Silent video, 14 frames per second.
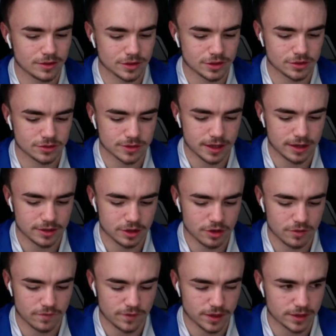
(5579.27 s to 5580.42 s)
John Taylor's
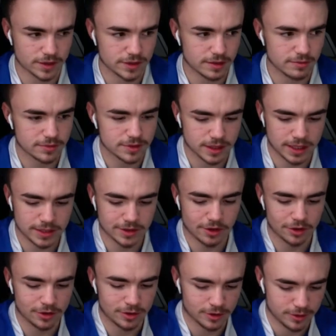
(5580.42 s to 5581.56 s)
off and Sims is
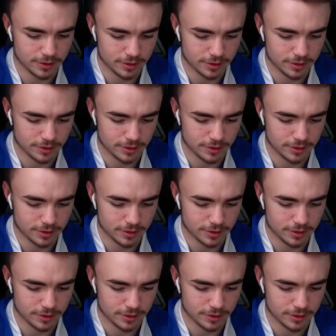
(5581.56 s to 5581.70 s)
on.